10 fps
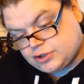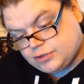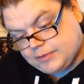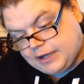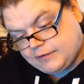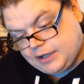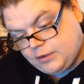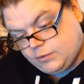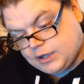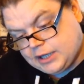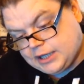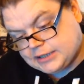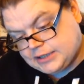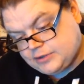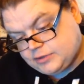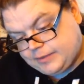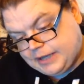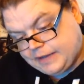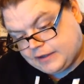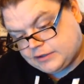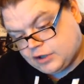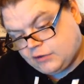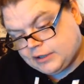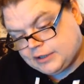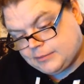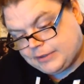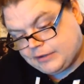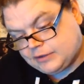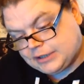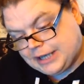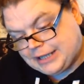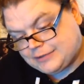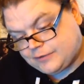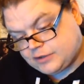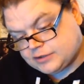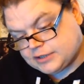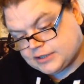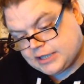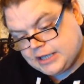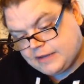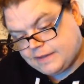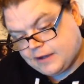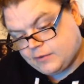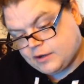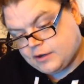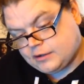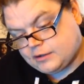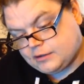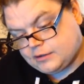as the Kumari were an essential part of the Andorian Imperial Guard forces. They were